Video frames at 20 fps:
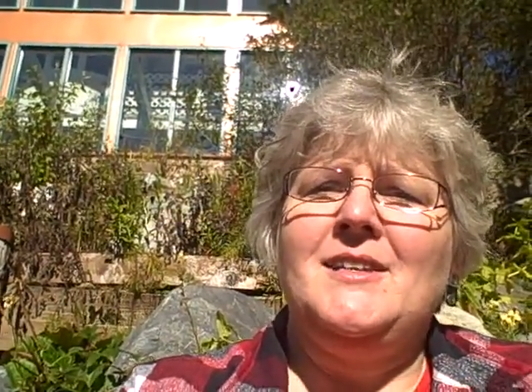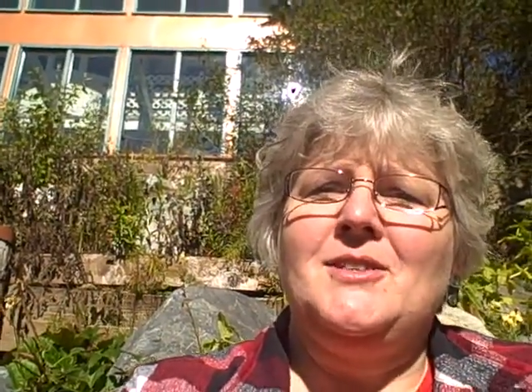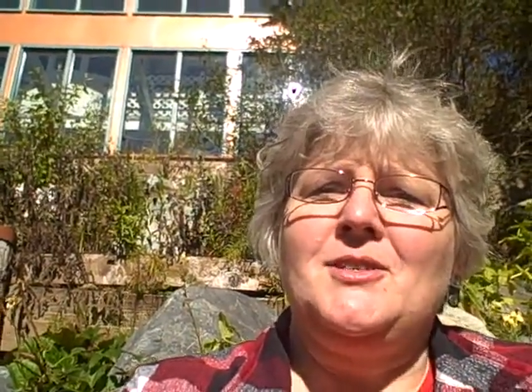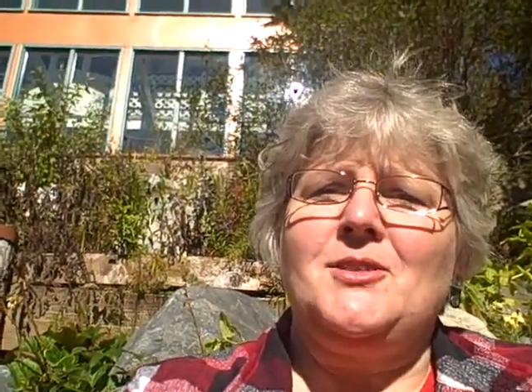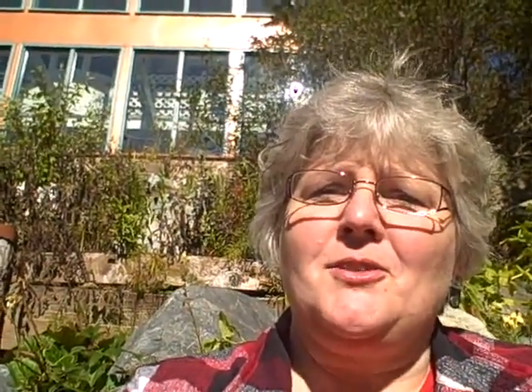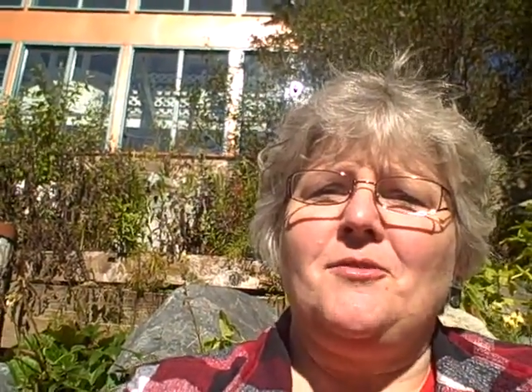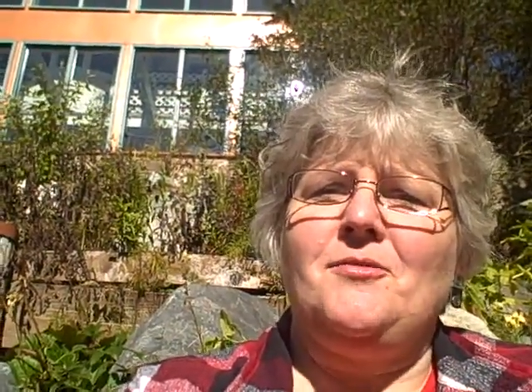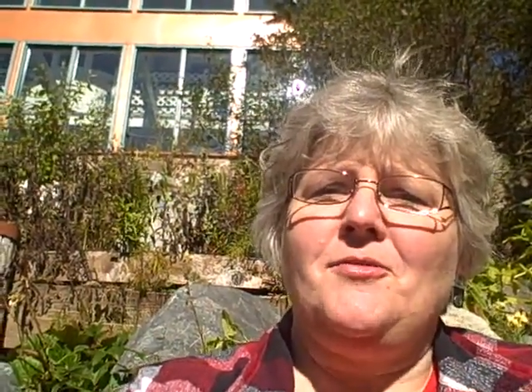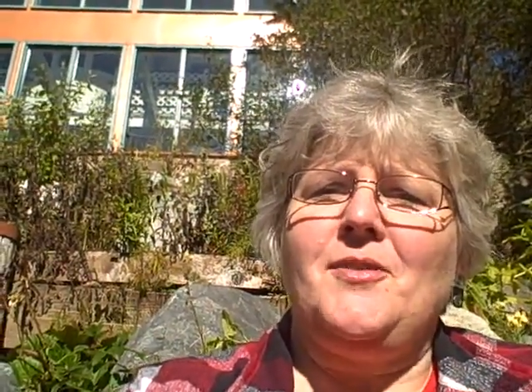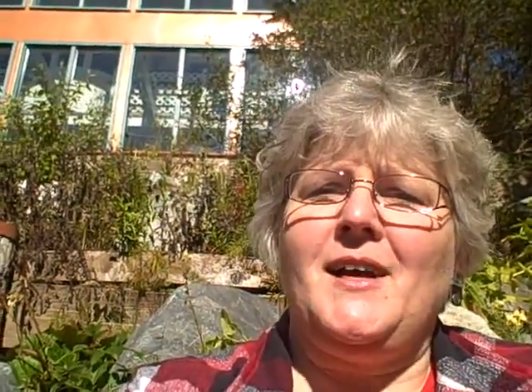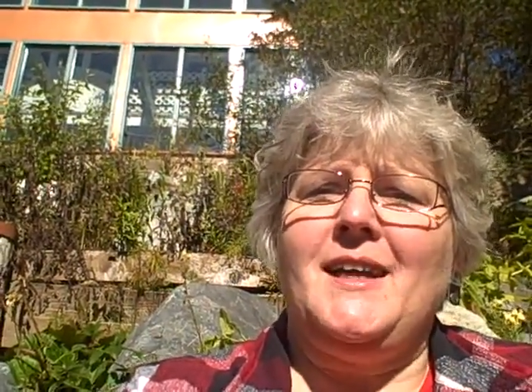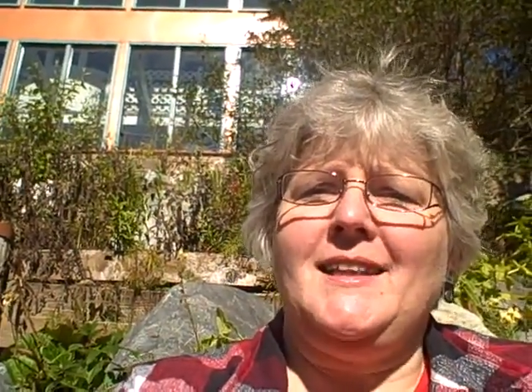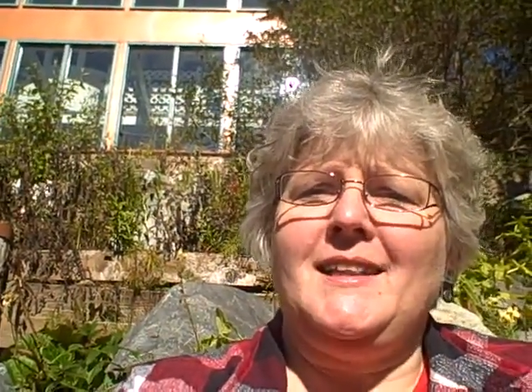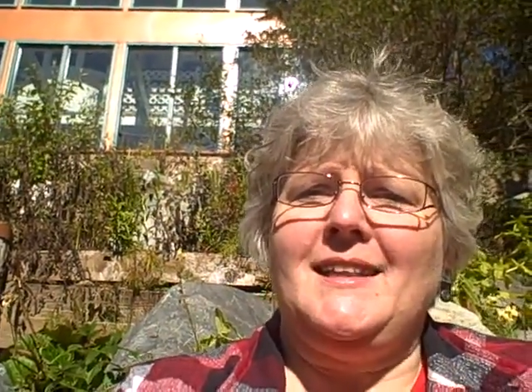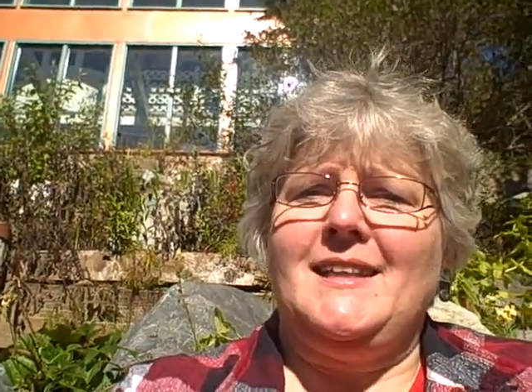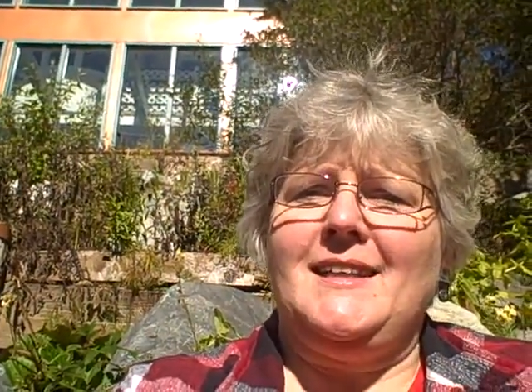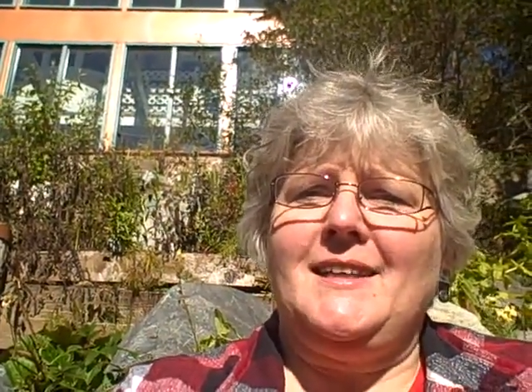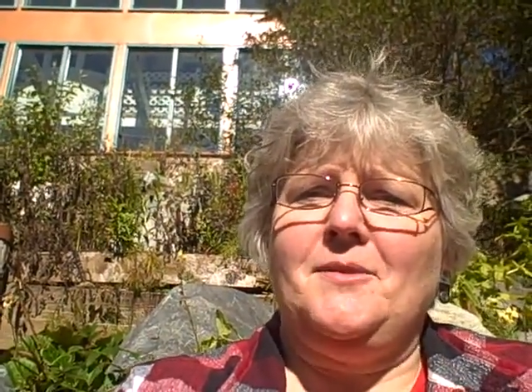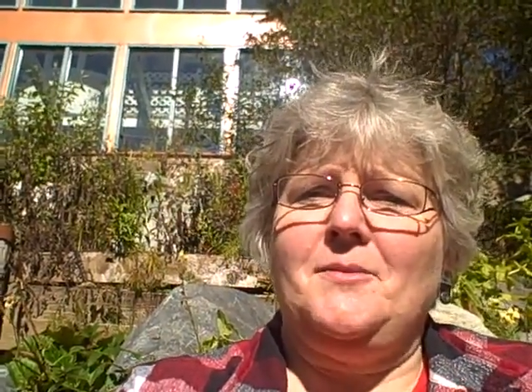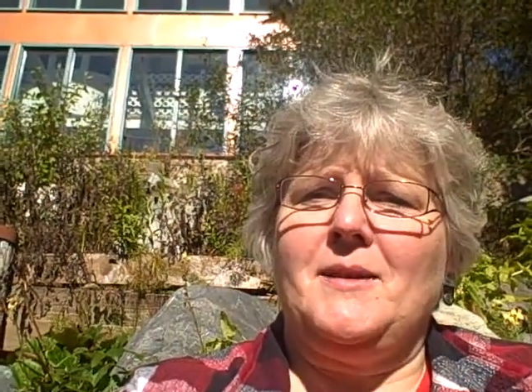So
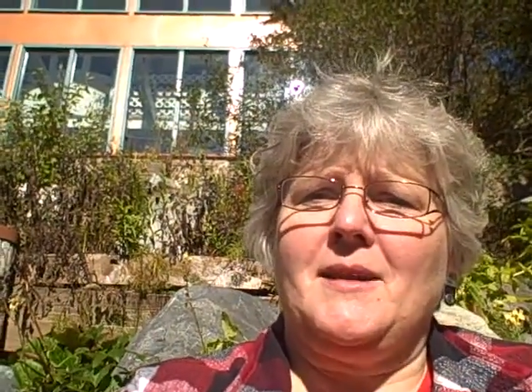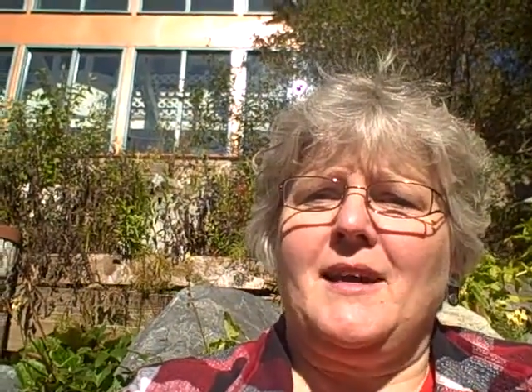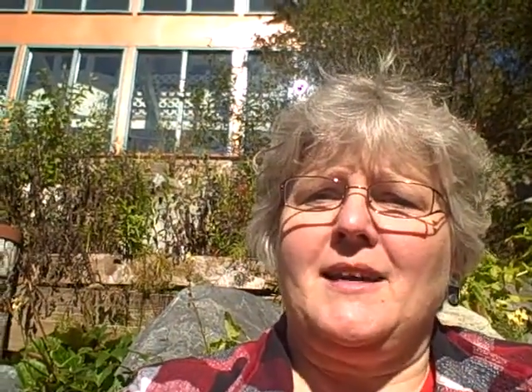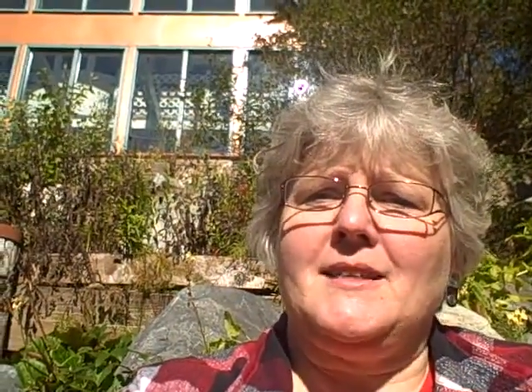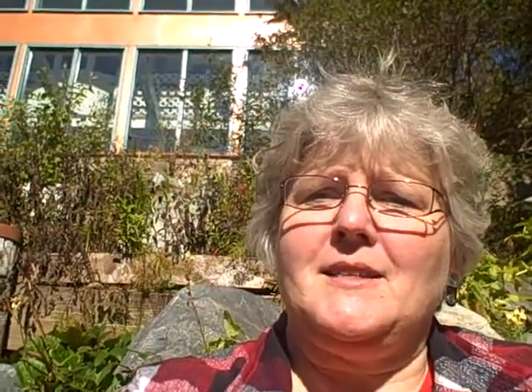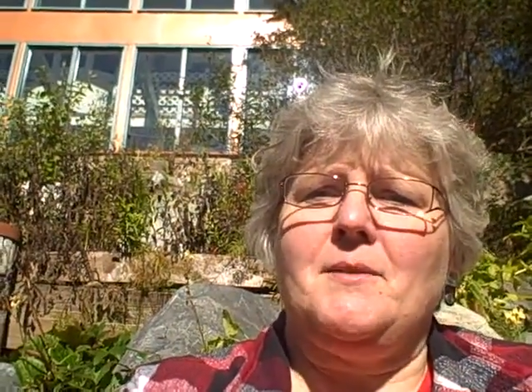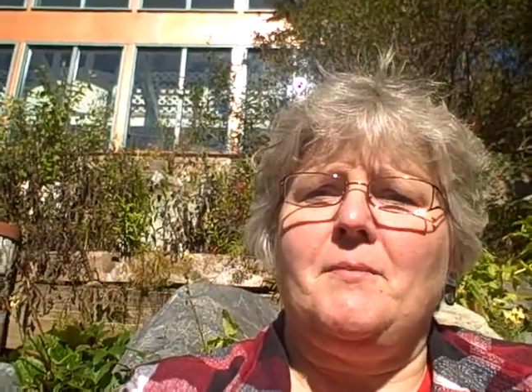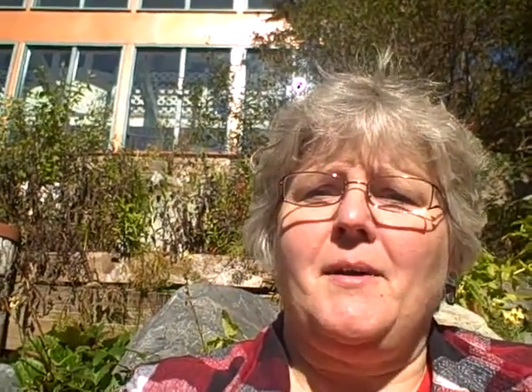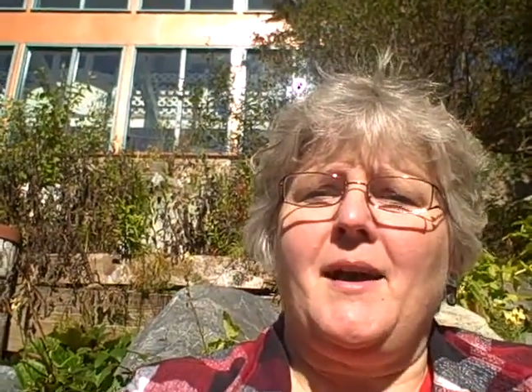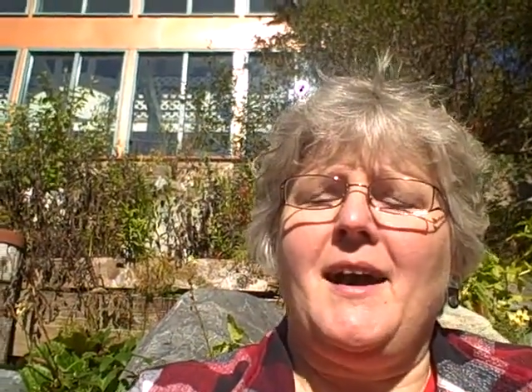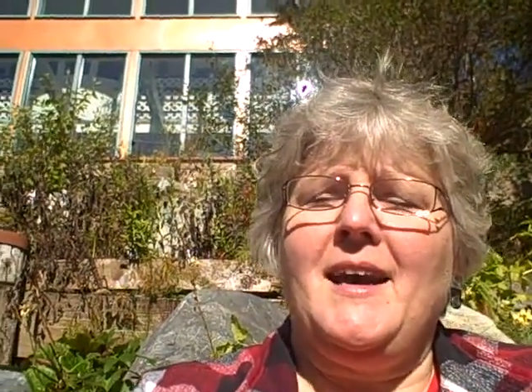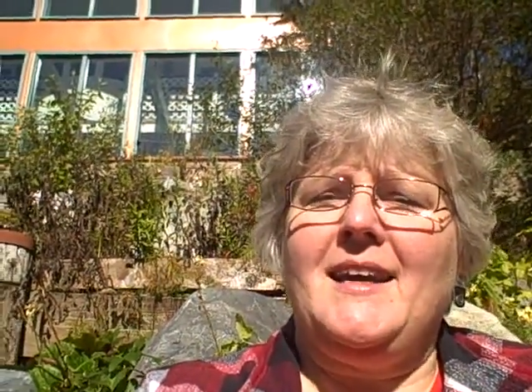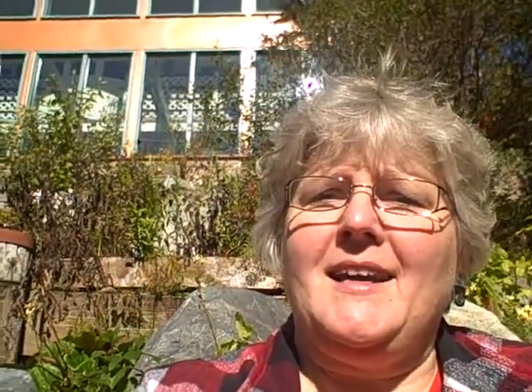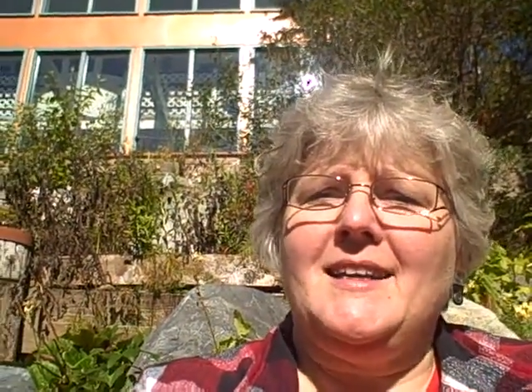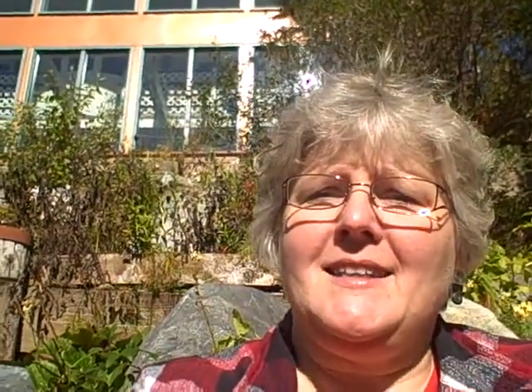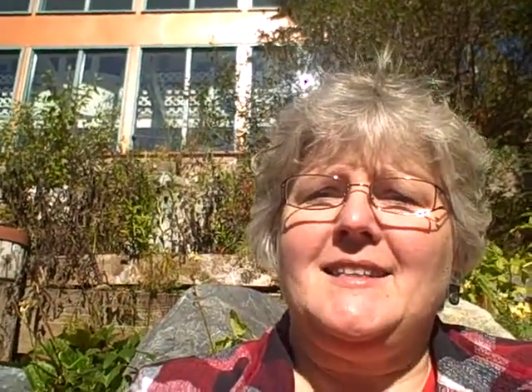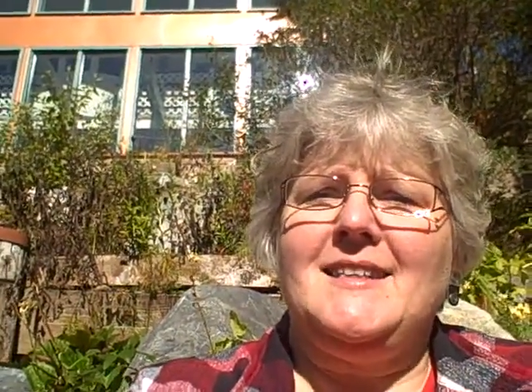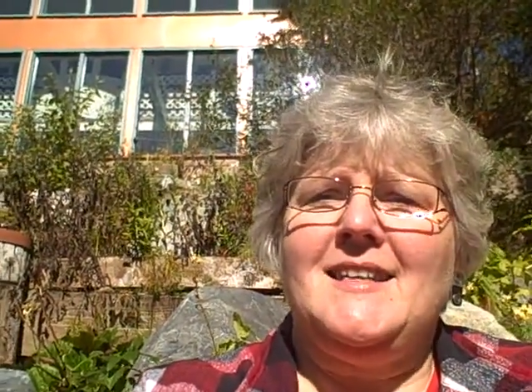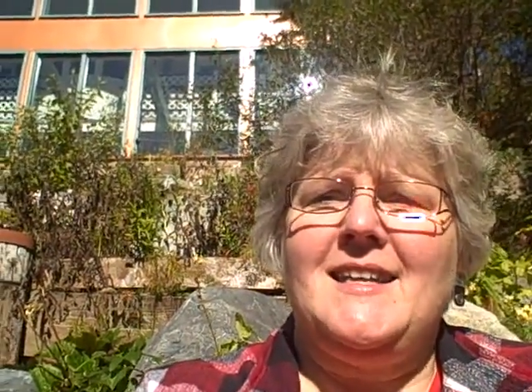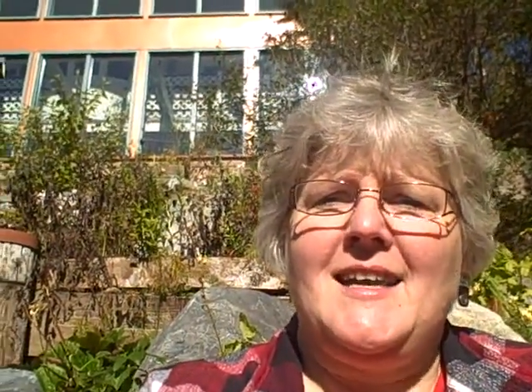finally we got to buy
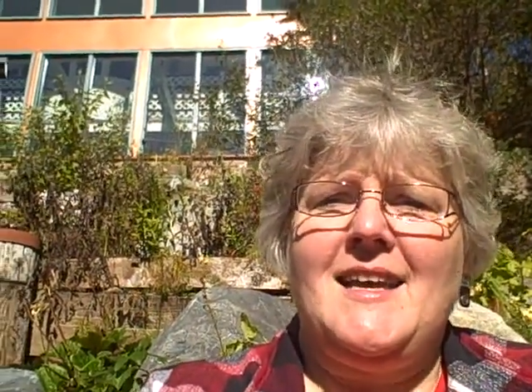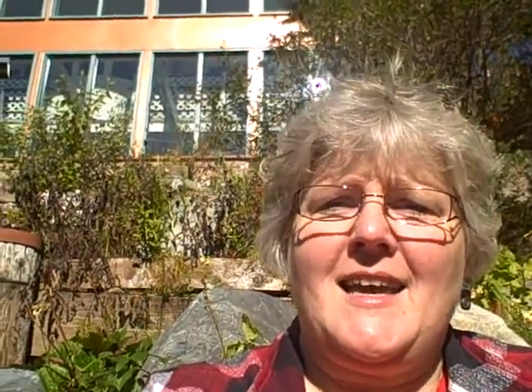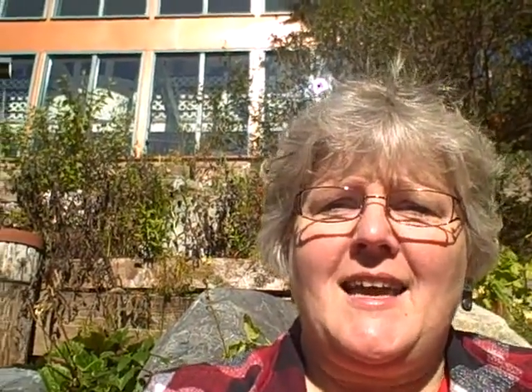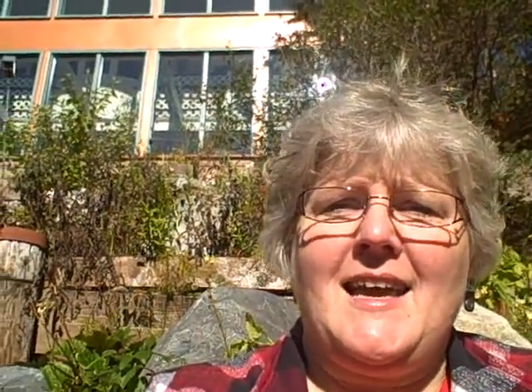it,